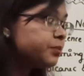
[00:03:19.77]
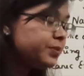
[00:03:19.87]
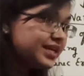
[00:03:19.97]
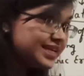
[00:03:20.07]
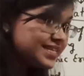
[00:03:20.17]

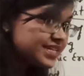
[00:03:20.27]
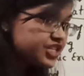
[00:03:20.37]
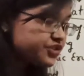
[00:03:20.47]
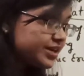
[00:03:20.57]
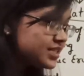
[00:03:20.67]
B is
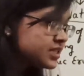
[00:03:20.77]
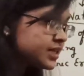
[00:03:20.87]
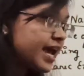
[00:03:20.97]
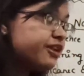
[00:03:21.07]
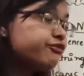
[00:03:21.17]
at rest,
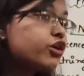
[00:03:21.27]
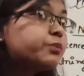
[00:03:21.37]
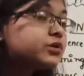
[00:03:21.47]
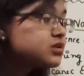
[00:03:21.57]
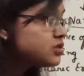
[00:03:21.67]
and for
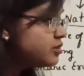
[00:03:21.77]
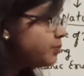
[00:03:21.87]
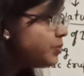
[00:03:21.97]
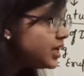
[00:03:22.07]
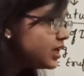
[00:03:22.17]
person
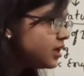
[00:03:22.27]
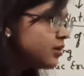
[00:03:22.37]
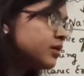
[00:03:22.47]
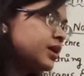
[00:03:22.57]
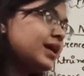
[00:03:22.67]
B,
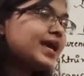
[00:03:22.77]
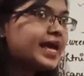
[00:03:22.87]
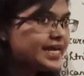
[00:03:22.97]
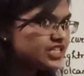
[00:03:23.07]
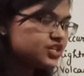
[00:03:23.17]
A
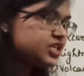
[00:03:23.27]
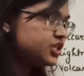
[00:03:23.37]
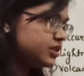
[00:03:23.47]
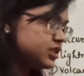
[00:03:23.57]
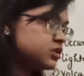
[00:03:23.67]
is at
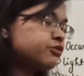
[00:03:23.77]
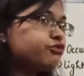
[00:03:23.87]
rest.